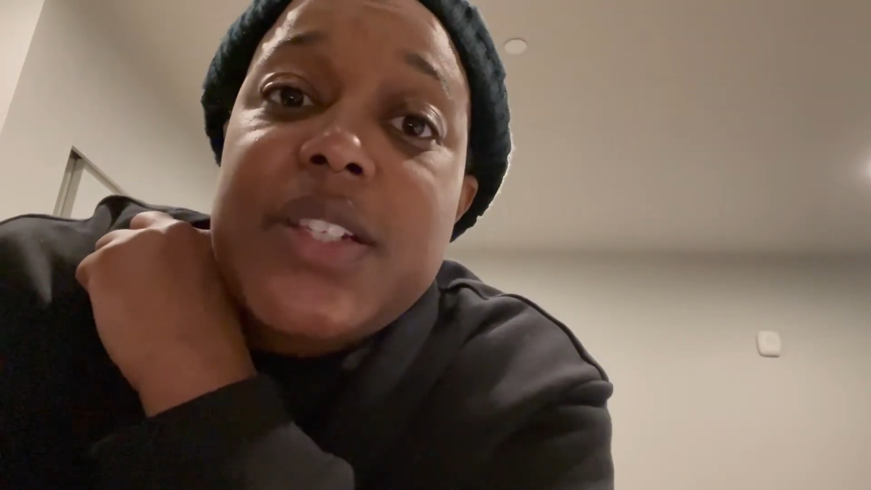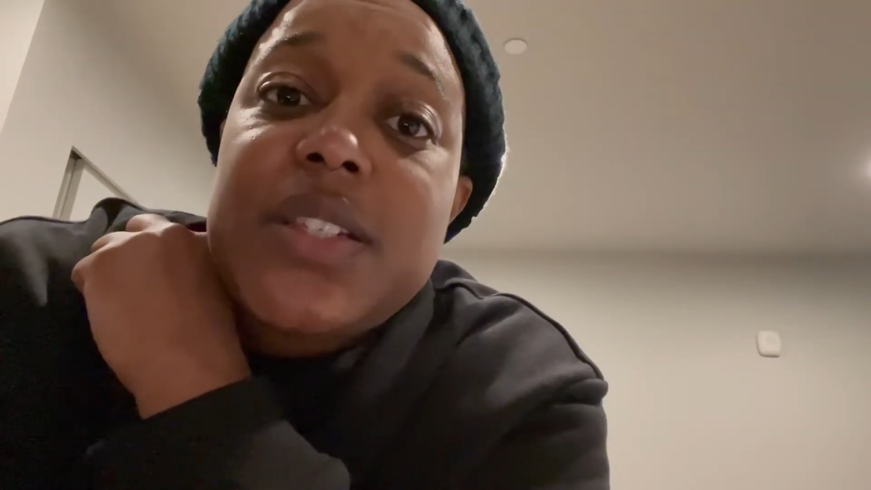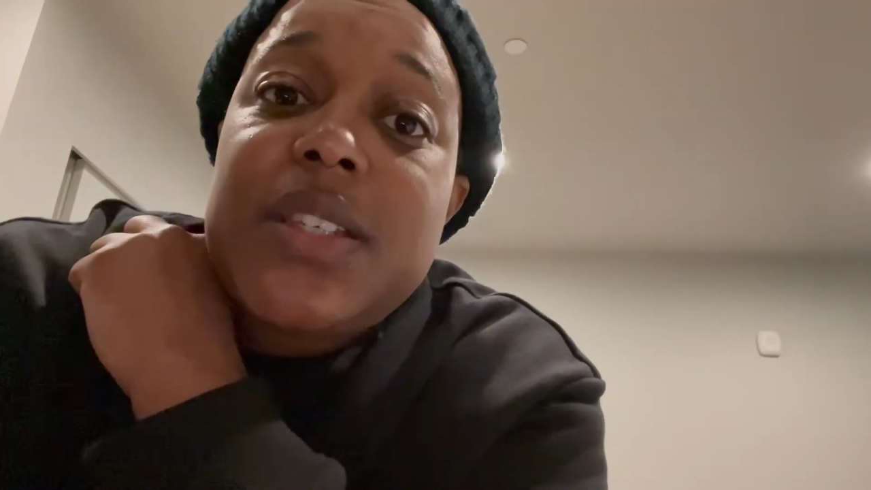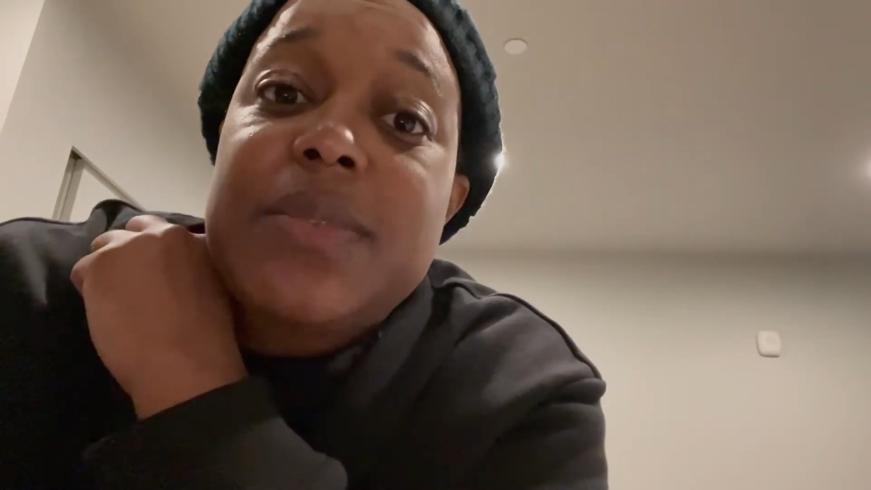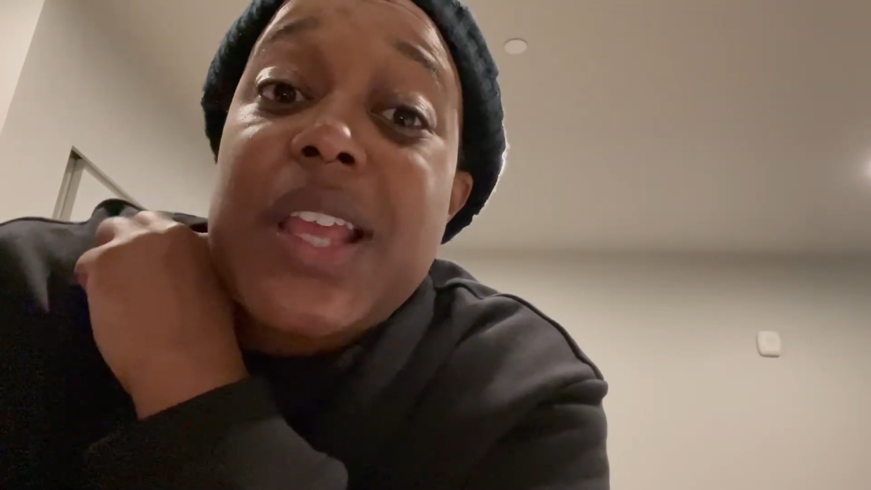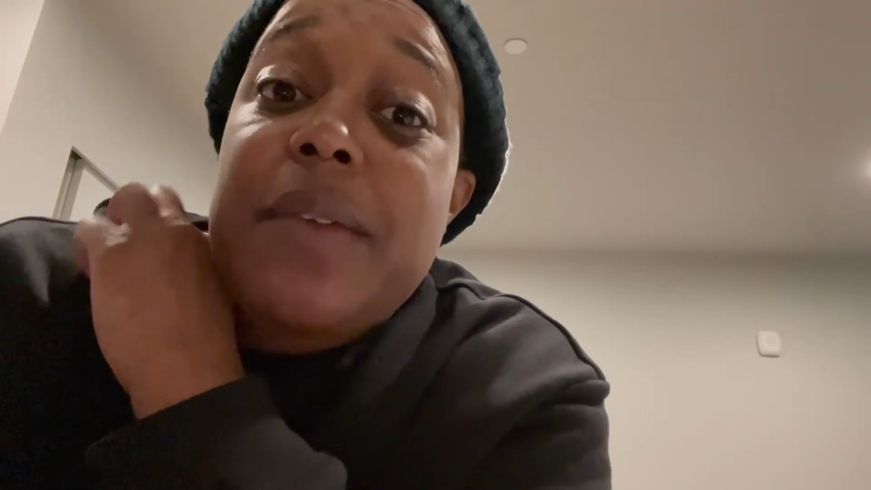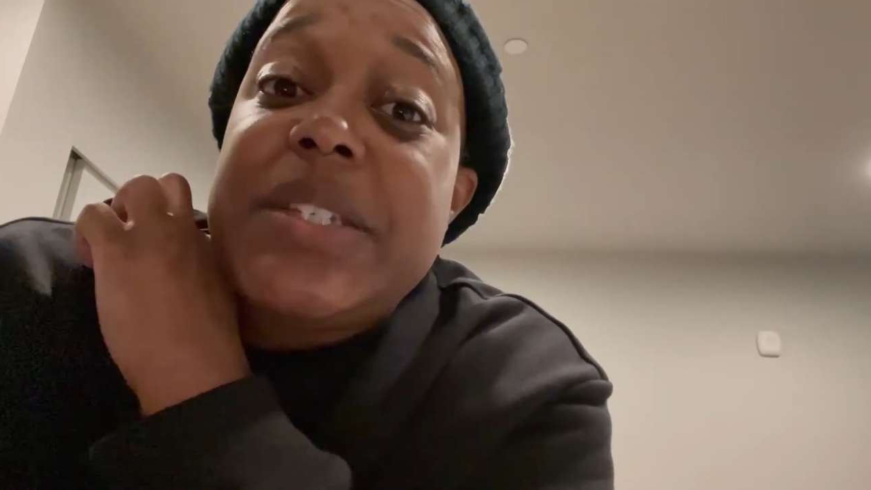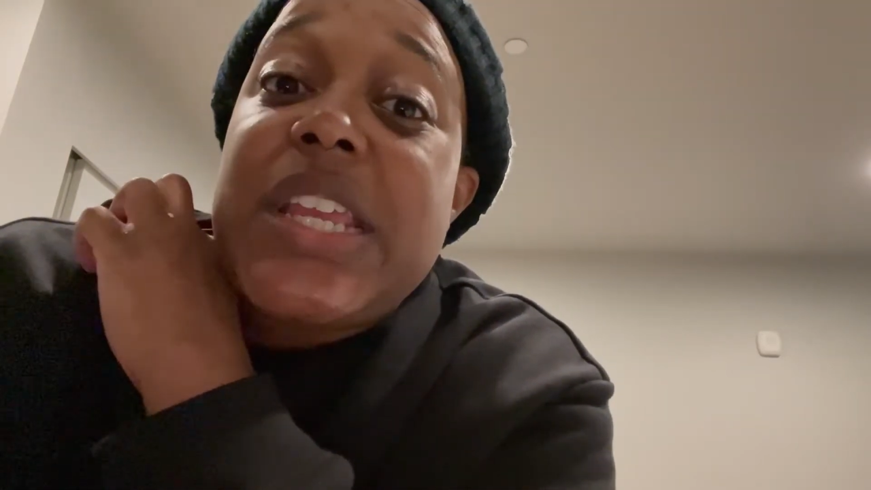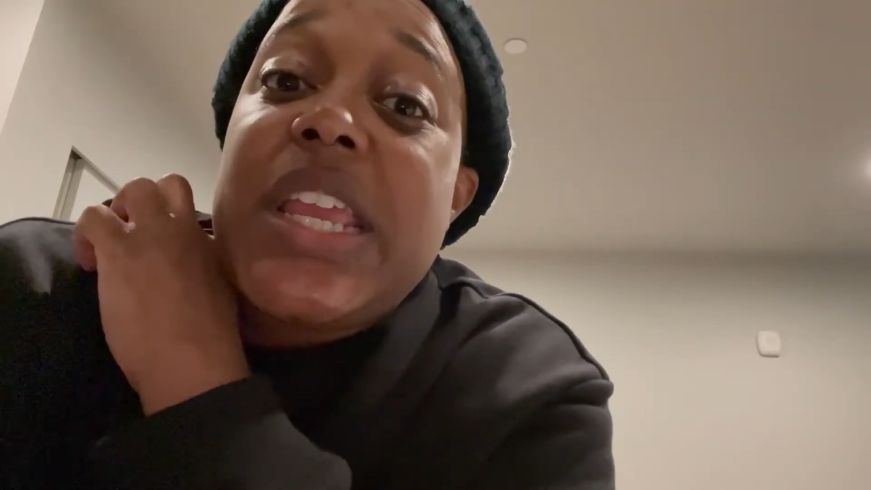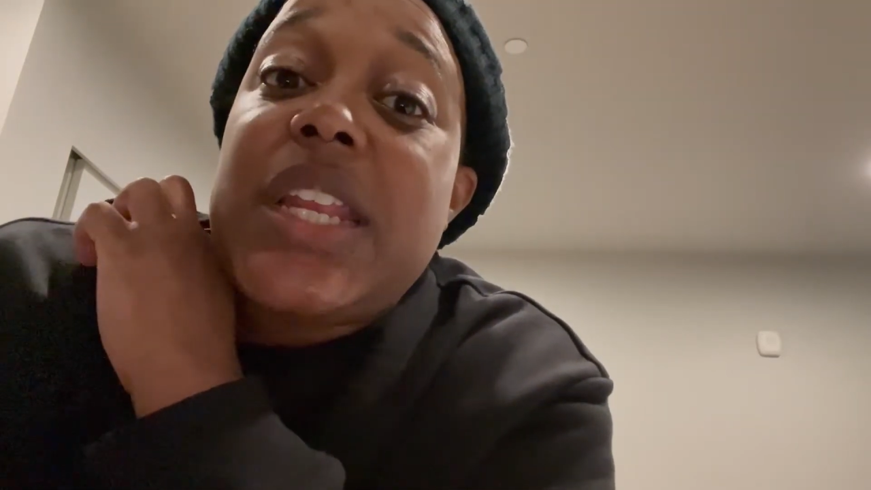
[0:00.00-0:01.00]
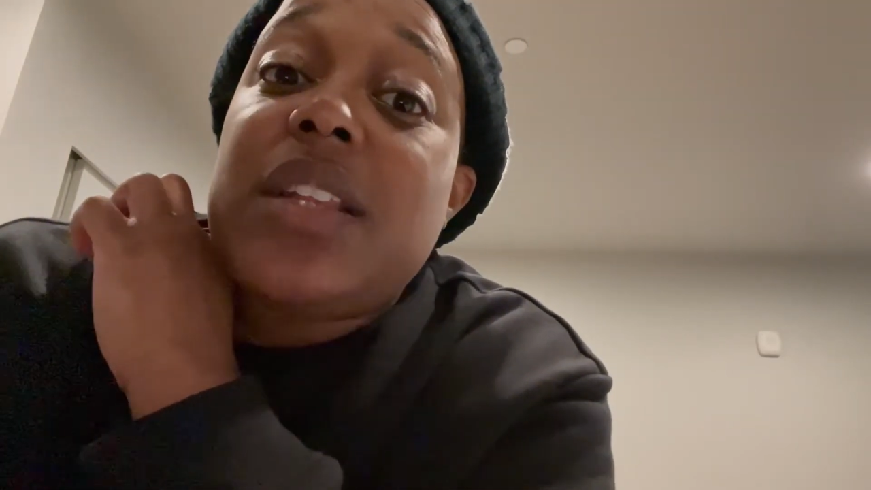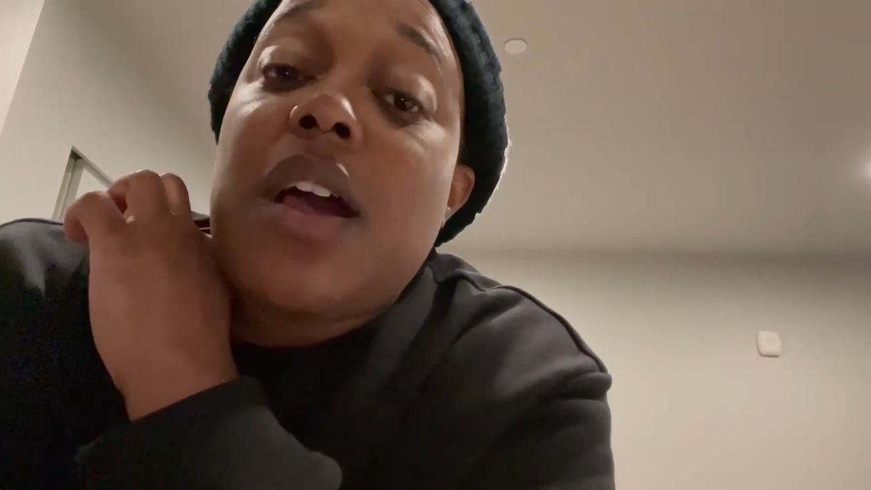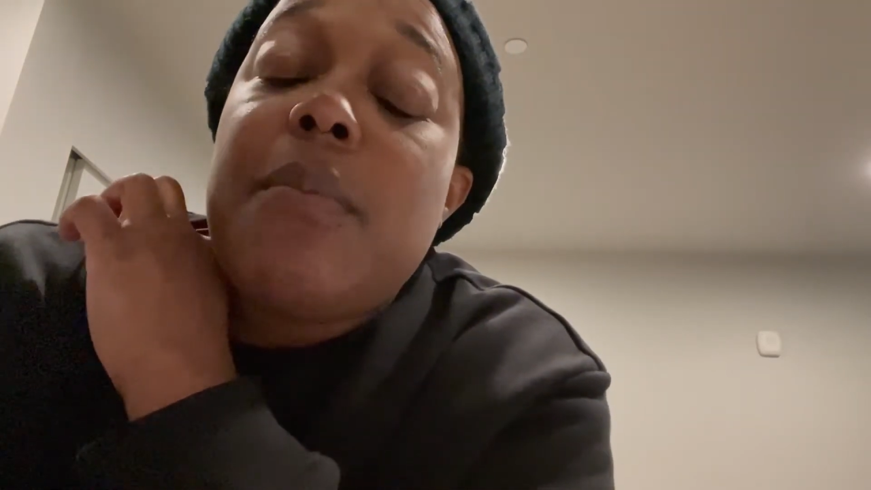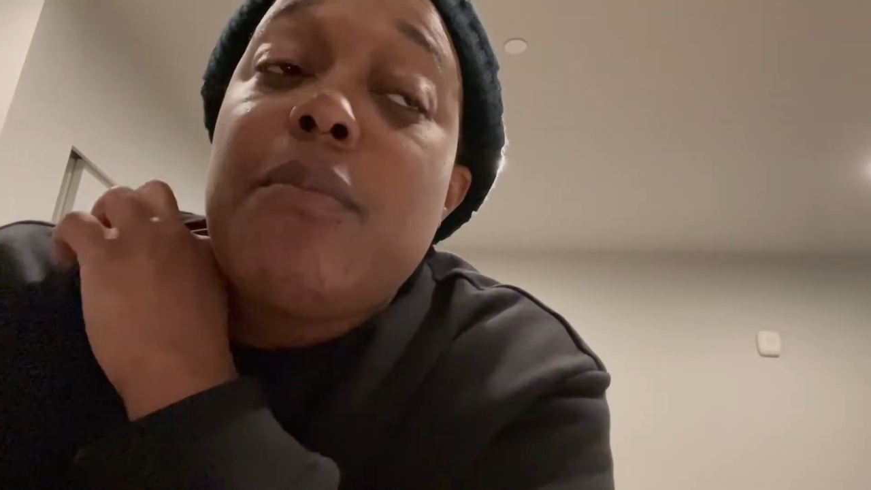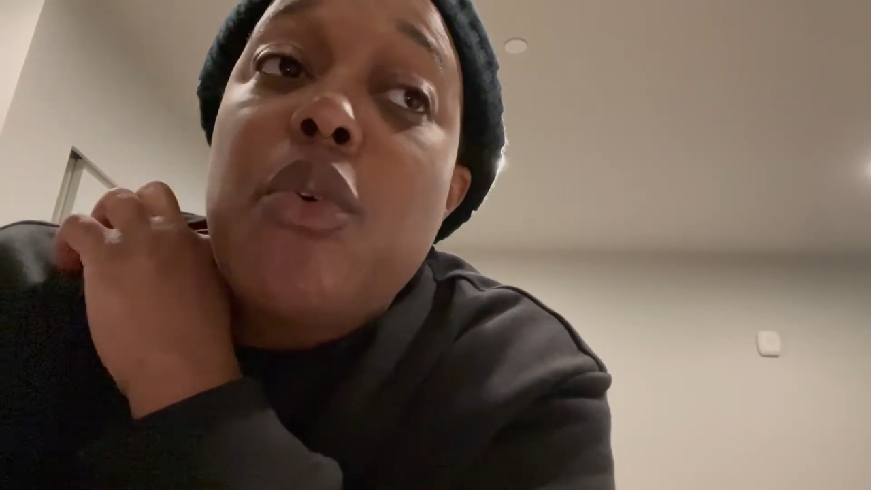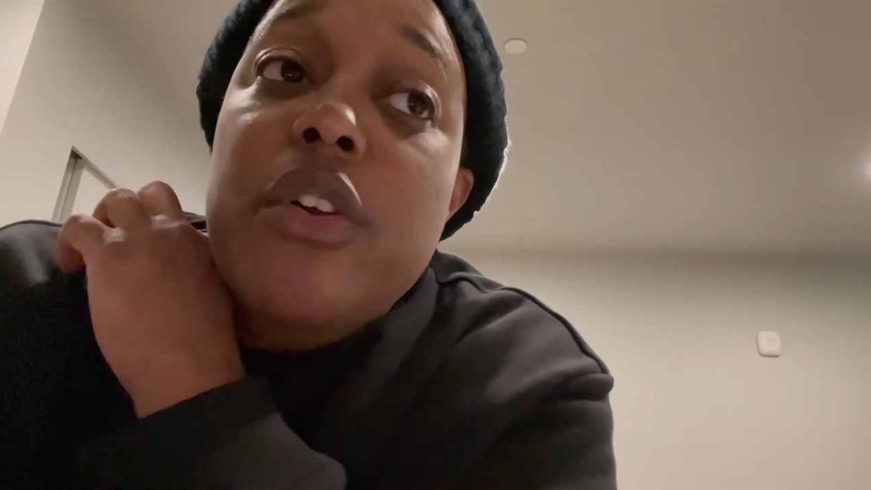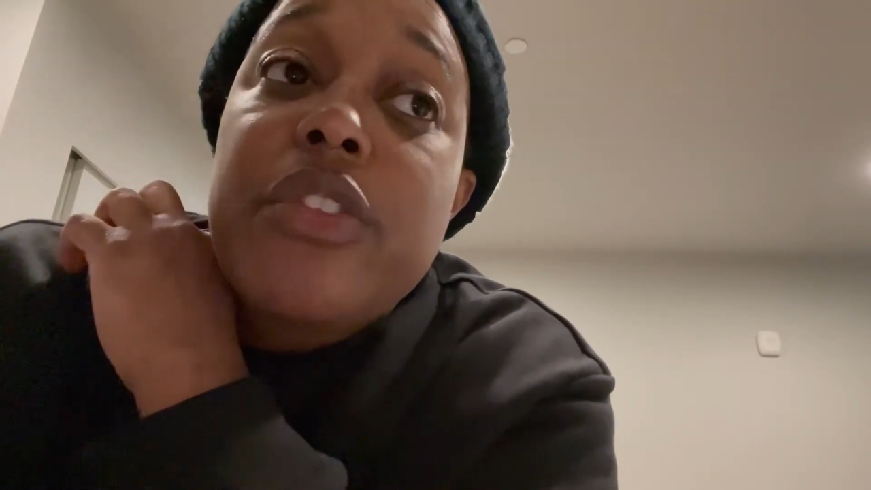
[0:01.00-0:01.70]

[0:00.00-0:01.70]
it seems like I've been taking a lot more